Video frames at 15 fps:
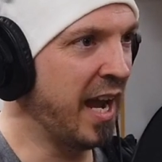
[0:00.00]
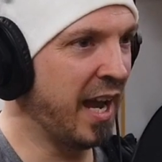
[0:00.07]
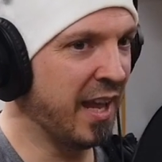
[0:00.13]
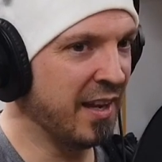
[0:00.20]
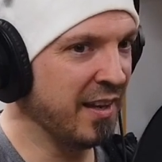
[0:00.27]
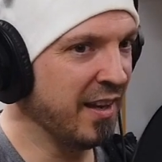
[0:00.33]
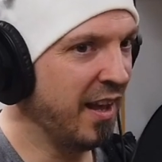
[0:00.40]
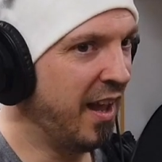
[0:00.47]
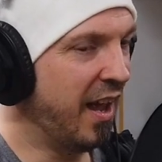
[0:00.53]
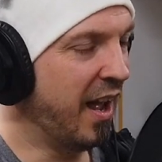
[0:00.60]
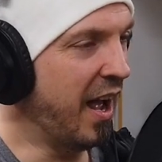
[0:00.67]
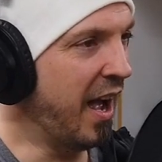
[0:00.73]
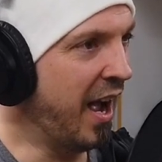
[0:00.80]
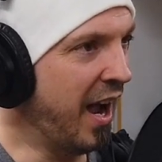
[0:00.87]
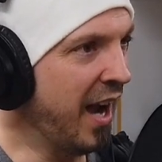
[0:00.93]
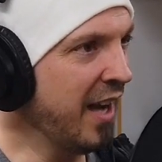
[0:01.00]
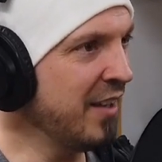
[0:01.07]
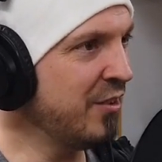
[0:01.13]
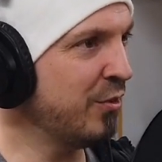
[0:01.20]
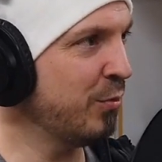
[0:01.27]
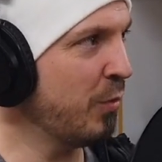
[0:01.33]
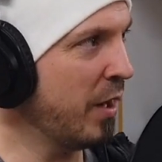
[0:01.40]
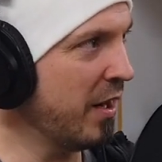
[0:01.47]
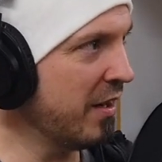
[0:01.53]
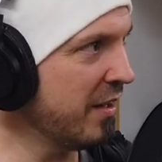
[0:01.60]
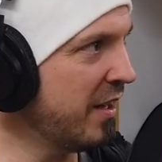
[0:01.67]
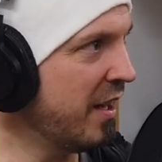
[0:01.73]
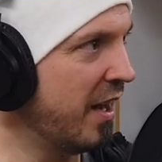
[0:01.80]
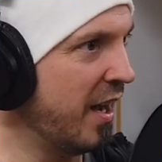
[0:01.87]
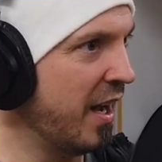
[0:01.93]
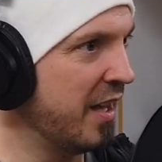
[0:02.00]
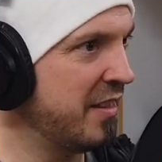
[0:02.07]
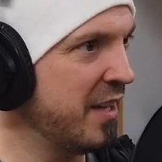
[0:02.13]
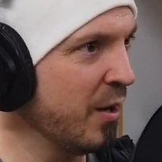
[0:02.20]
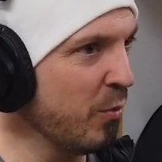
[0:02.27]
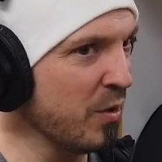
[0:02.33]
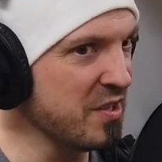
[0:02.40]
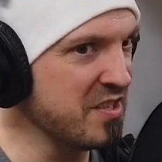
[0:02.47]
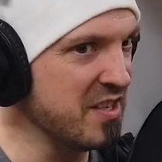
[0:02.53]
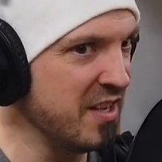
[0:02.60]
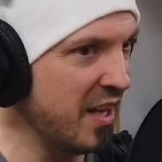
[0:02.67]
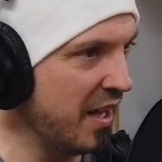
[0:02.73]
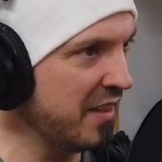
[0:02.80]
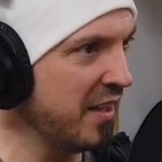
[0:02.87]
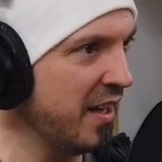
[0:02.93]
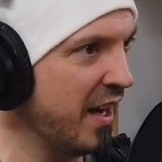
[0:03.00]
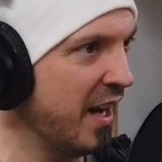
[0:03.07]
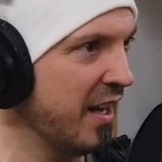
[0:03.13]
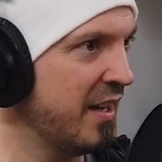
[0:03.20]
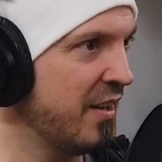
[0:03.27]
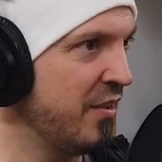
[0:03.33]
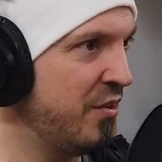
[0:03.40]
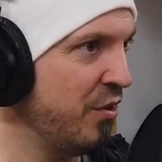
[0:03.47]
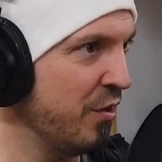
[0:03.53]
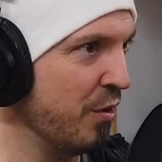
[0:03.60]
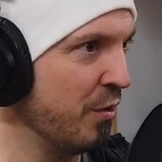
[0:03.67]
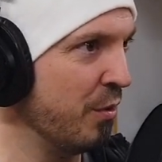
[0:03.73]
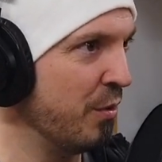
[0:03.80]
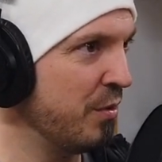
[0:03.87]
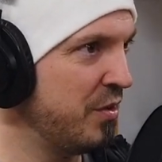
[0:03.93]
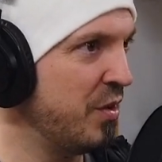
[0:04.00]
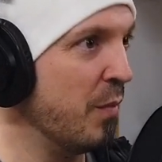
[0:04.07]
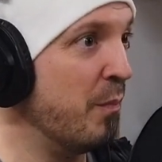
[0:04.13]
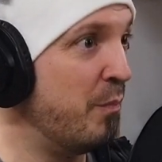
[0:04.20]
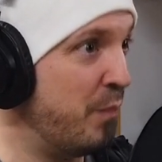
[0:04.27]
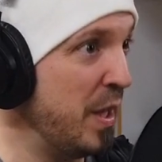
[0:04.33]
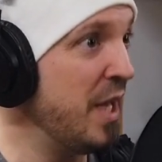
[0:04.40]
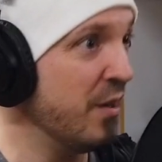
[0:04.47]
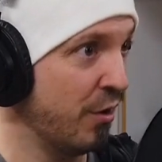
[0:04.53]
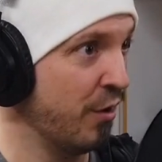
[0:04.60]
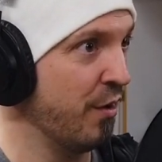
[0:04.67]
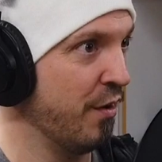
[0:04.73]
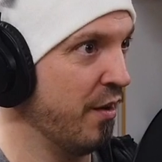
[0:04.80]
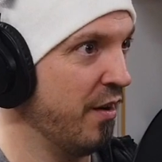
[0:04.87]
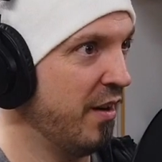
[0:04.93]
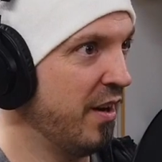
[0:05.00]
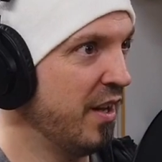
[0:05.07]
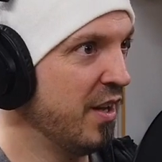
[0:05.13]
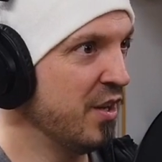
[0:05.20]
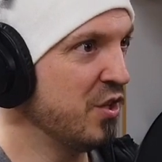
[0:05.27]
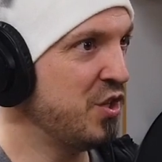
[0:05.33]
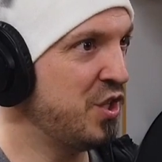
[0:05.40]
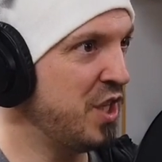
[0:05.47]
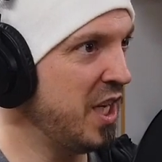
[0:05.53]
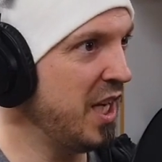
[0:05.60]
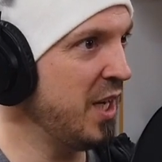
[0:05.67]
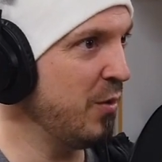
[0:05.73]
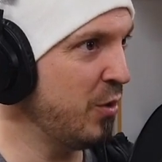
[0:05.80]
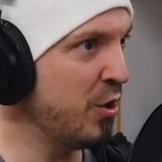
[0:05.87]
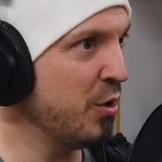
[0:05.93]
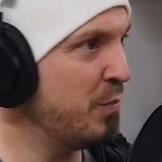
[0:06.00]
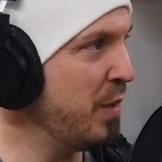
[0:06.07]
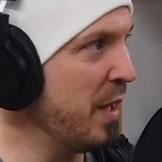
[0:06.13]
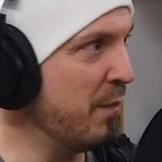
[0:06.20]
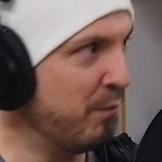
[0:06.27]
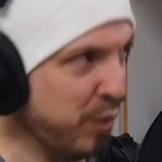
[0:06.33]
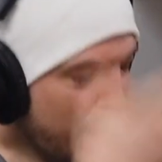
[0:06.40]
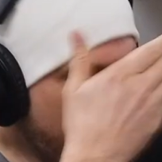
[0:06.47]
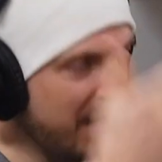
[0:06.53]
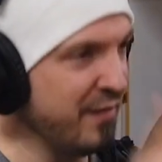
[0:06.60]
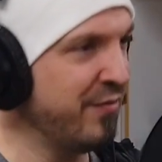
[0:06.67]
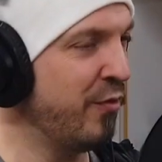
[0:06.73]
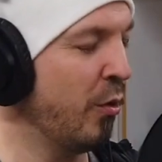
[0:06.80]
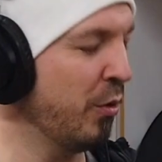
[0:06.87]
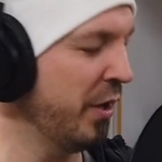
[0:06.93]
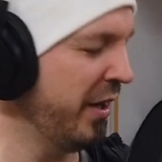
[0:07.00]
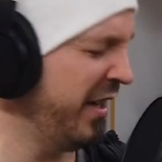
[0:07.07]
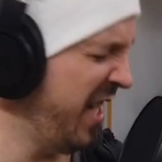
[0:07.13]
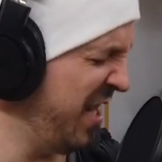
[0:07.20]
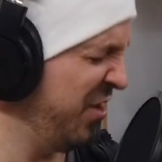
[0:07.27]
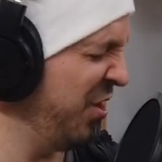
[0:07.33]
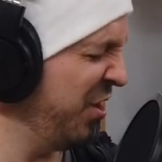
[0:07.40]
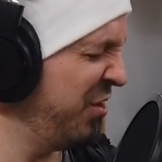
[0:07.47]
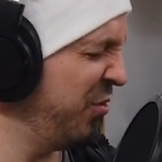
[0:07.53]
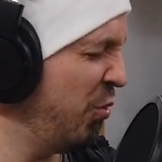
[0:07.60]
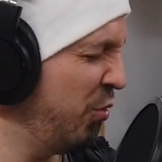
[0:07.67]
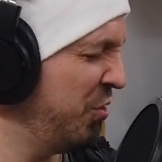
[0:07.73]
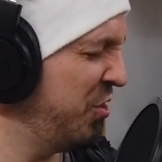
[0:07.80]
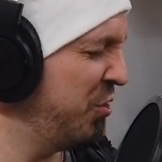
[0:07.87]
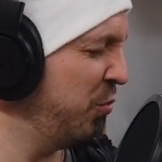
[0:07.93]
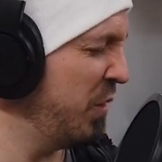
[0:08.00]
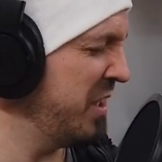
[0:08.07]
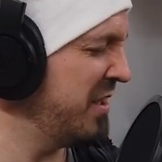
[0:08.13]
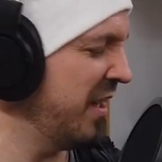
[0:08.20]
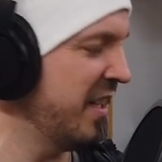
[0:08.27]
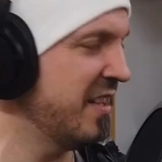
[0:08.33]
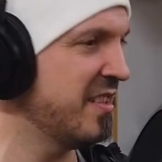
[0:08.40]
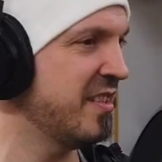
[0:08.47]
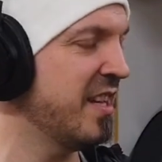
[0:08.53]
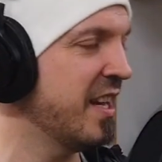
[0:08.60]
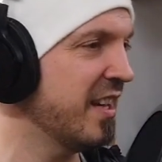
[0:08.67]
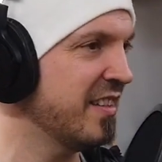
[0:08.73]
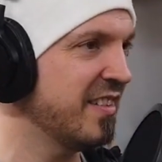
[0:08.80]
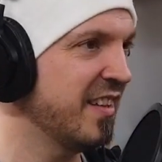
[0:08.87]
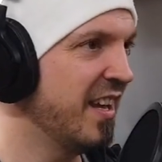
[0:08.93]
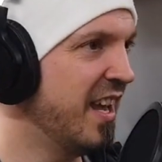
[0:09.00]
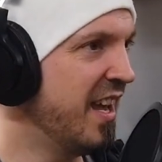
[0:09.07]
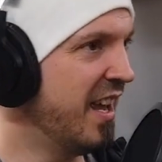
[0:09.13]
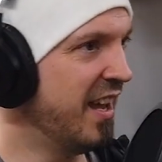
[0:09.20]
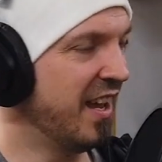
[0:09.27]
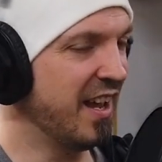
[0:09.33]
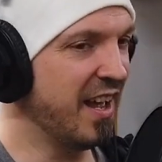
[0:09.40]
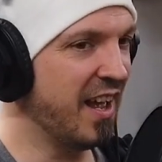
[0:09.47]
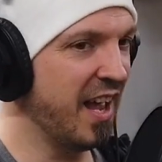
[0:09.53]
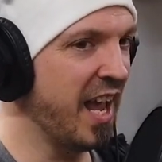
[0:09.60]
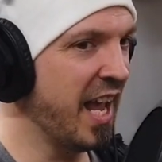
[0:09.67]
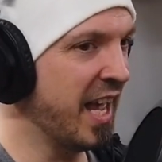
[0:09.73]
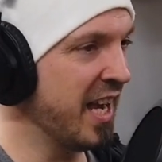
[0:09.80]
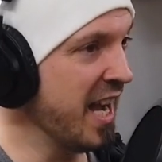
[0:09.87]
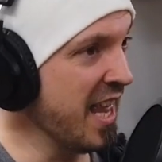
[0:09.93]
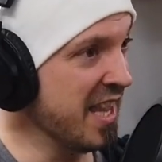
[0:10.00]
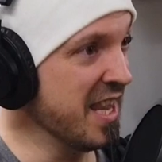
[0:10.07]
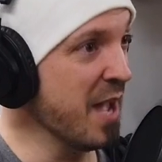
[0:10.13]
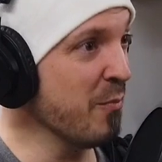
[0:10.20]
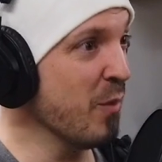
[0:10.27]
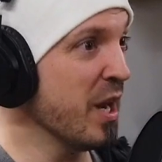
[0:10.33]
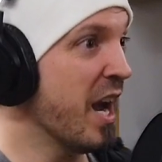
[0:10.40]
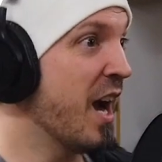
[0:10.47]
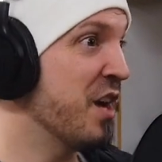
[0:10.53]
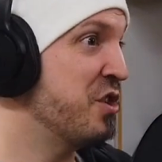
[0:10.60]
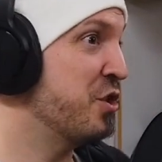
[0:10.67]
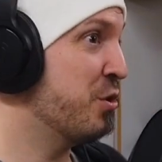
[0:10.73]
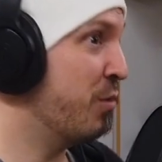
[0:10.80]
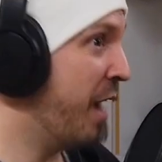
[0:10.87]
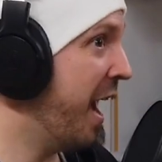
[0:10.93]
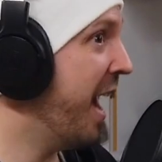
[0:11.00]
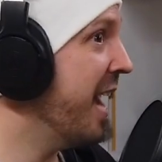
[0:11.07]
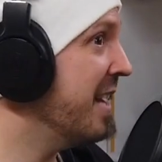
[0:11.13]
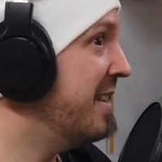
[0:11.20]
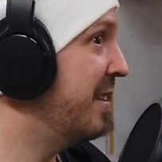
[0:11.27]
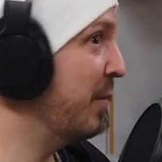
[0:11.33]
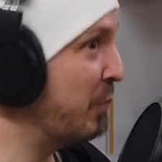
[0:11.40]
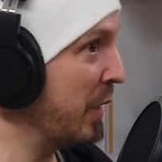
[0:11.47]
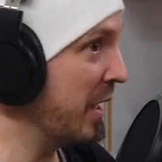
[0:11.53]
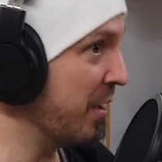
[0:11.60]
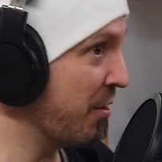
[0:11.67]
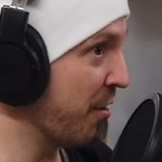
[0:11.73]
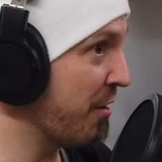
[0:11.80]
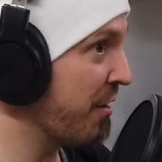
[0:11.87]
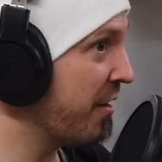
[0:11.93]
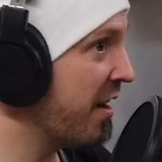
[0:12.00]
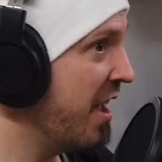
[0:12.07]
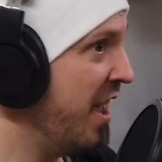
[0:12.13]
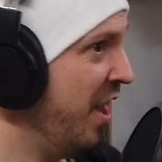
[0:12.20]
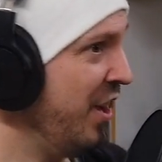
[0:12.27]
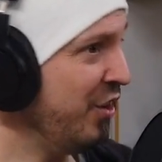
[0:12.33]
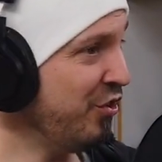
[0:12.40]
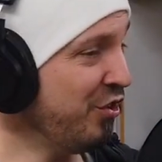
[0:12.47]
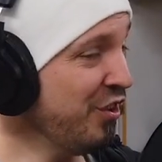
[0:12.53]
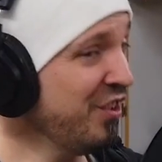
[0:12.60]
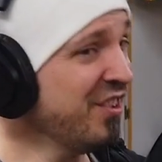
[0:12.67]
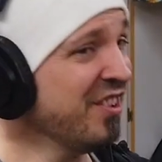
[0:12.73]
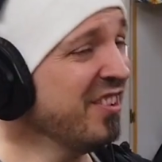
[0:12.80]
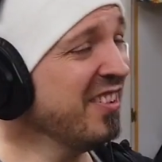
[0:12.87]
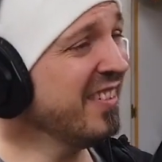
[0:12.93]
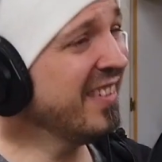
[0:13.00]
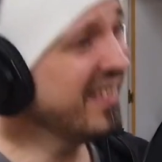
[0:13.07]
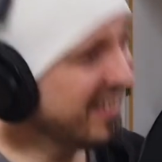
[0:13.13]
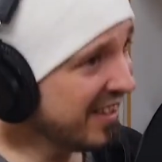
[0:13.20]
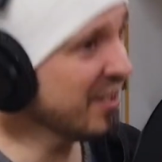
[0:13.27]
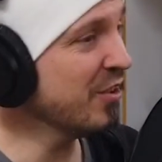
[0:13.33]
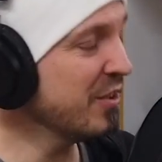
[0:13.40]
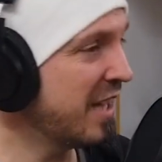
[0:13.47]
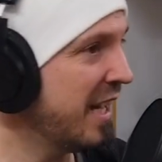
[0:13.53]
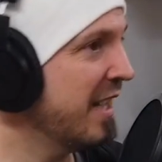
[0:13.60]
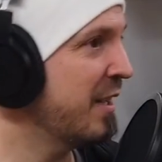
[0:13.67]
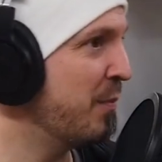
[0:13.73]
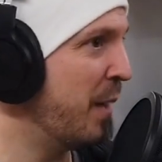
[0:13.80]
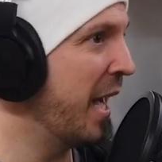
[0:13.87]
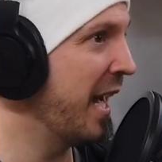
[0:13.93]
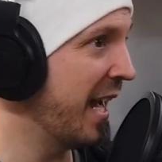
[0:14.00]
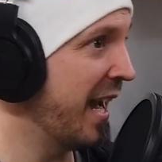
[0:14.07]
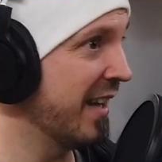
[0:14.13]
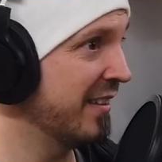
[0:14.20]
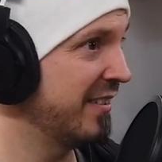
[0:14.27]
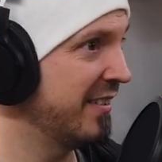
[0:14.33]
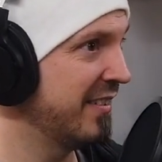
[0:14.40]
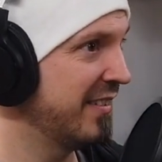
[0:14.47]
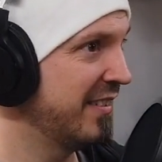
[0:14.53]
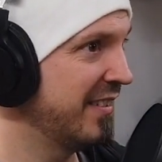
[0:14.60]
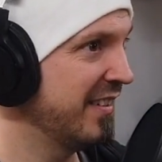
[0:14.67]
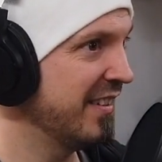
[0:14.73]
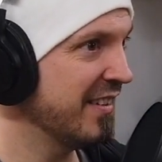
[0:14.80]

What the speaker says: And I swear to God, there was nothing I could do to beat her. She could be blindfolded and just swizzling sticks. And then when I tried to beat her, she still kicked my ass.